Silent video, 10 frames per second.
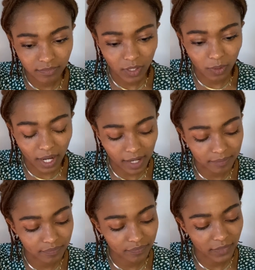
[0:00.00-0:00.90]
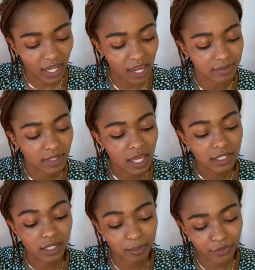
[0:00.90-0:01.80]
Okay, yeah.
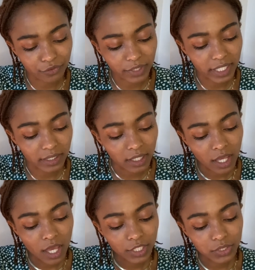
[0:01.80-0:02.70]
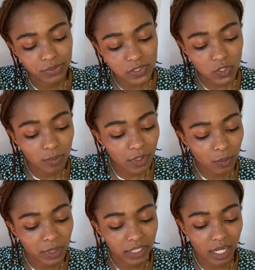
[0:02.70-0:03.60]
Number 3, you assume that
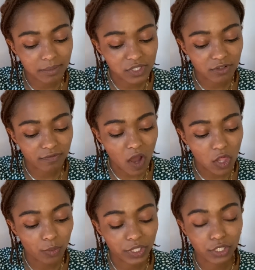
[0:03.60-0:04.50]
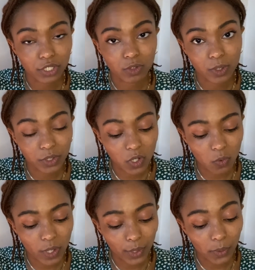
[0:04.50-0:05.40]
when it comes to following your
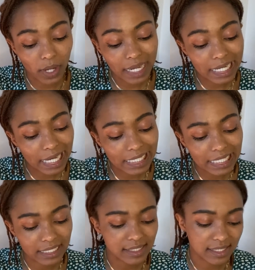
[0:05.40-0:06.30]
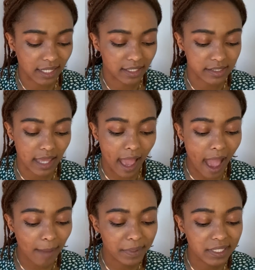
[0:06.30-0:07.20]
quote-unquote gut instincts,
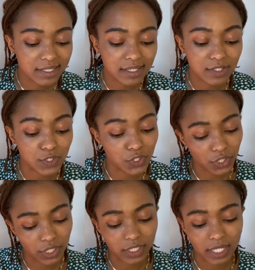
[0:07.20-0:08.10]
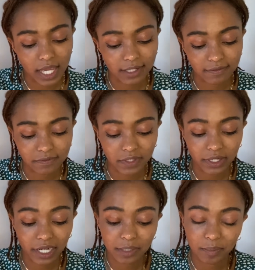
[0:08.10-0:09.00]
happiness is good and fear
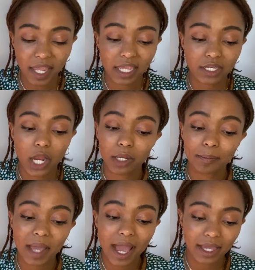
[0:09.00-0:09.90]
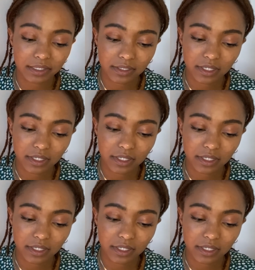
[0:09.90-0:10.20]
and pain are bad.